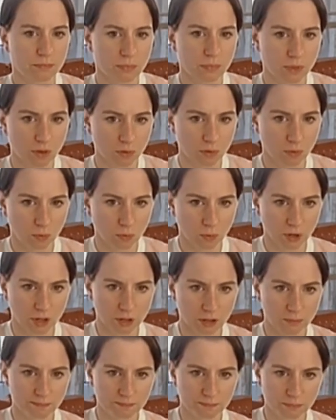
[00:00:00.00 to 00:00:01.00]

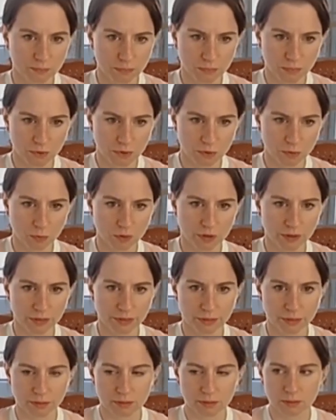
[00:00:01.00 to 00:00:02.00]
Well, with
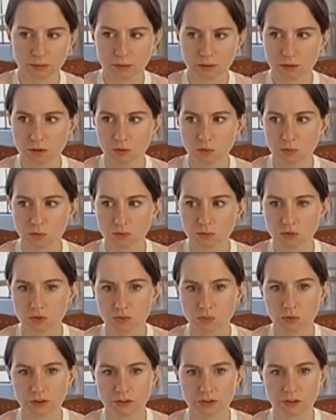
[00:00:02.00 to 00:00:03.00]

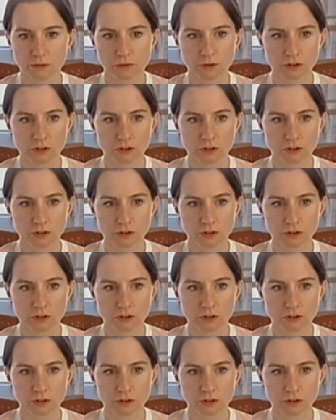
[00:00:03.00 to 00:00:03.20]
different